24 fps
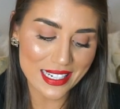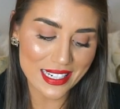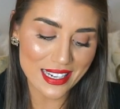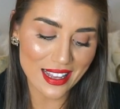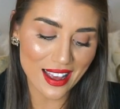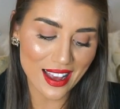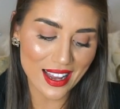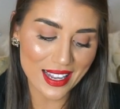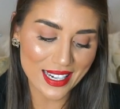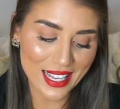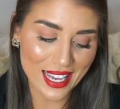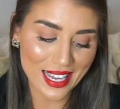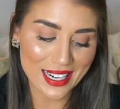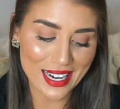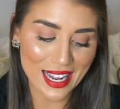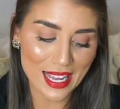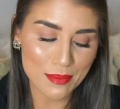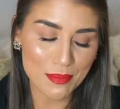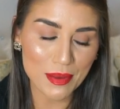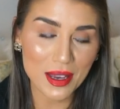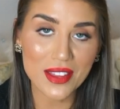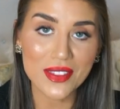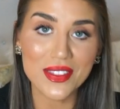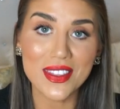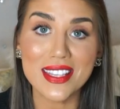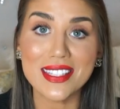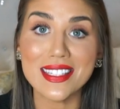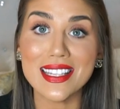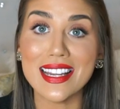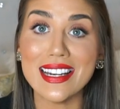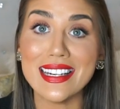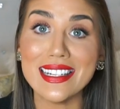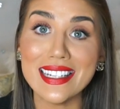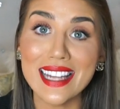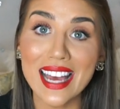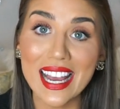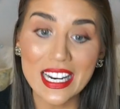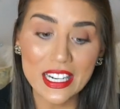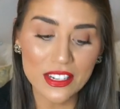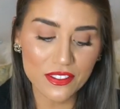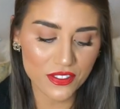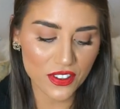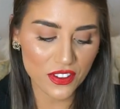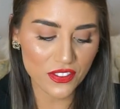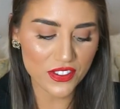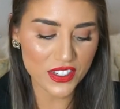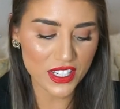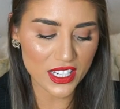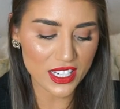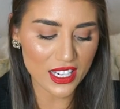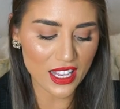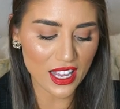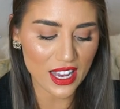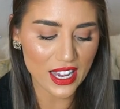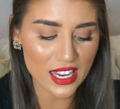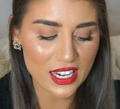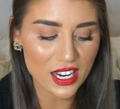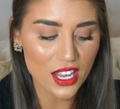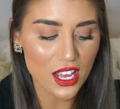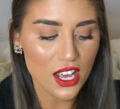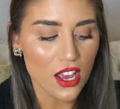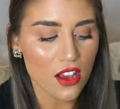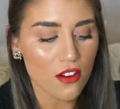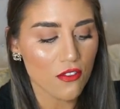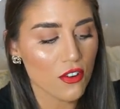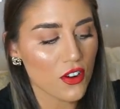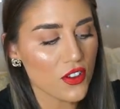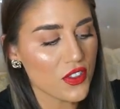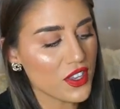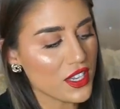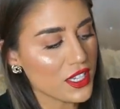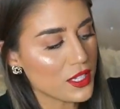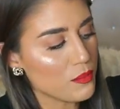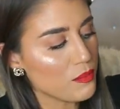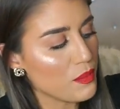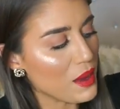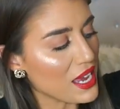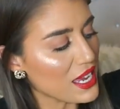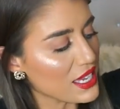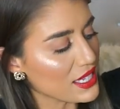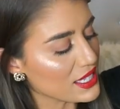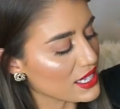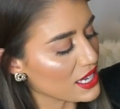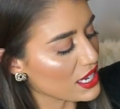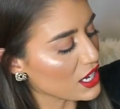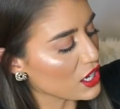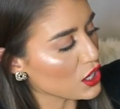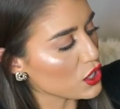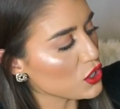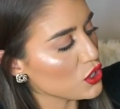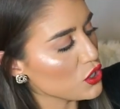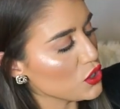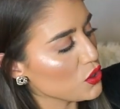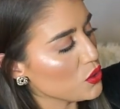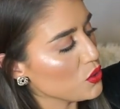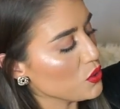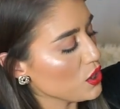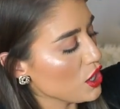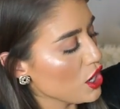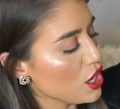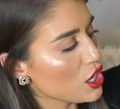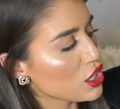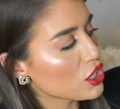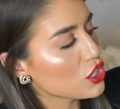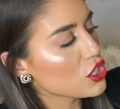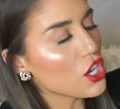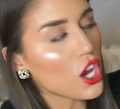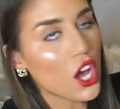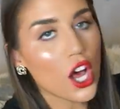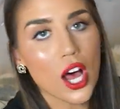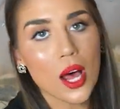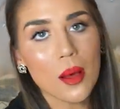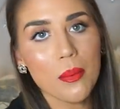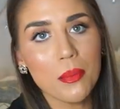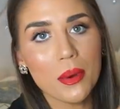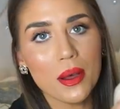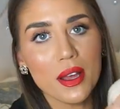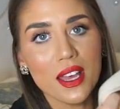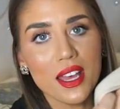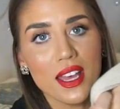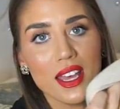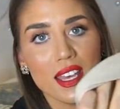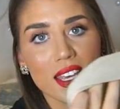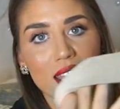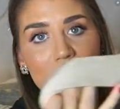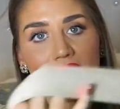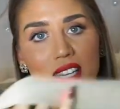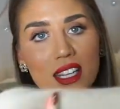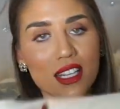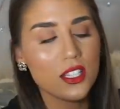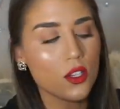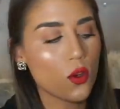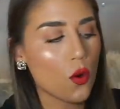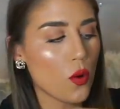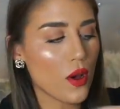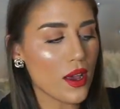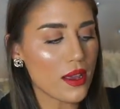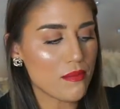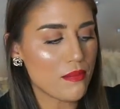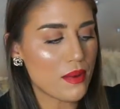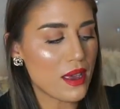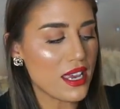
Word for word: and I paid this $9.59 for this basic nude top. It is quite